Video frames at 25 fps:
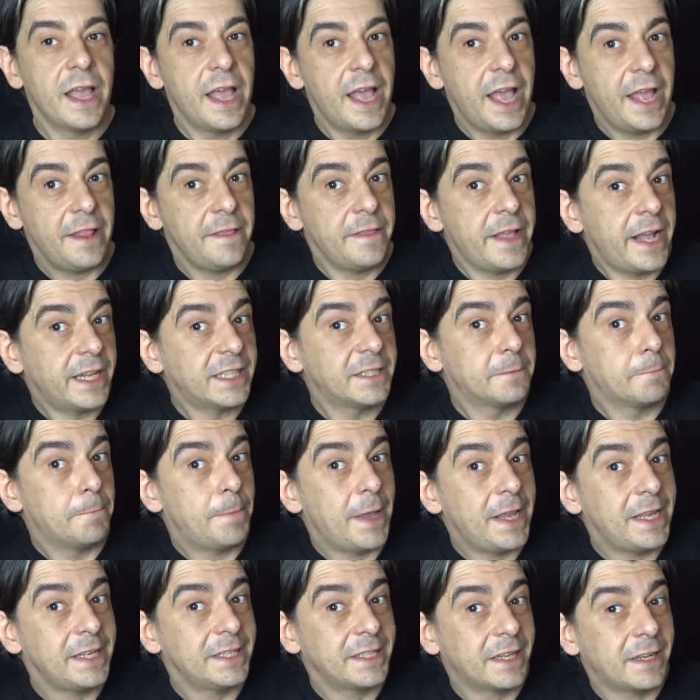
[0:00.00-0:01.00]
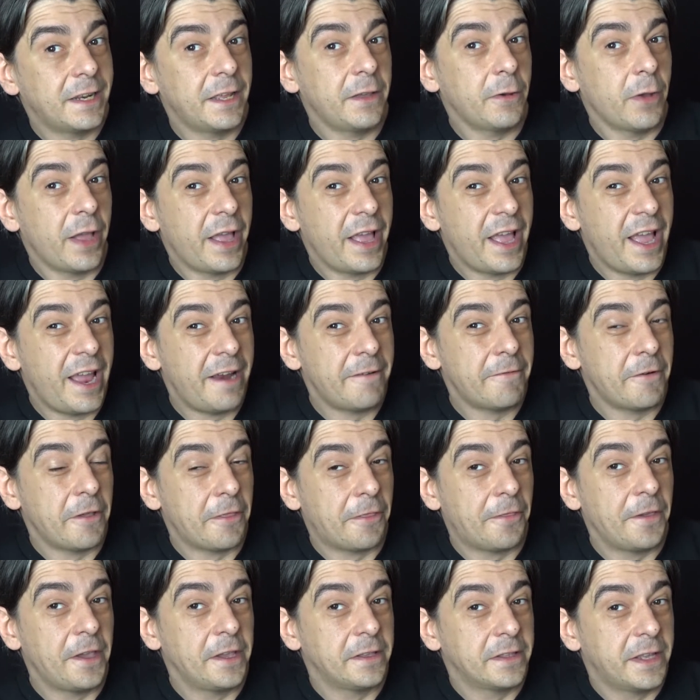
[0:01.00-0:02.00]
And that's basically
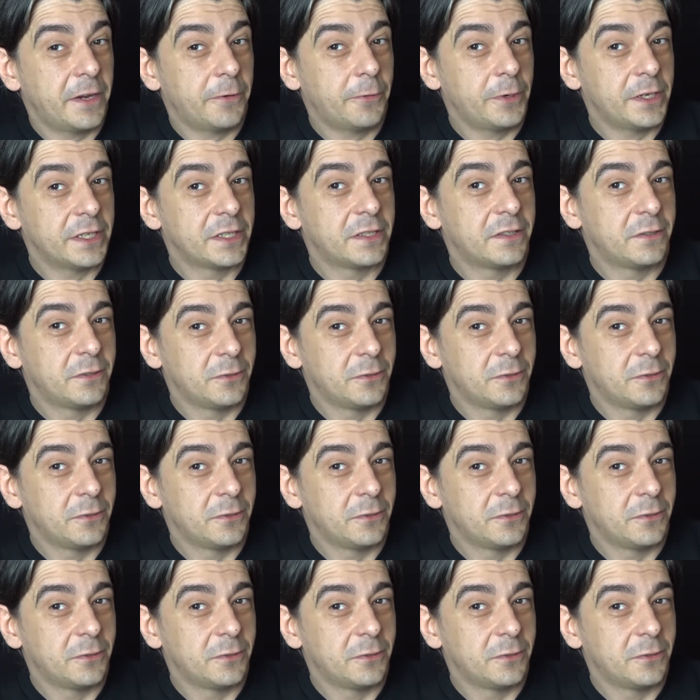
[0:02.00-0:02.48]
everything there is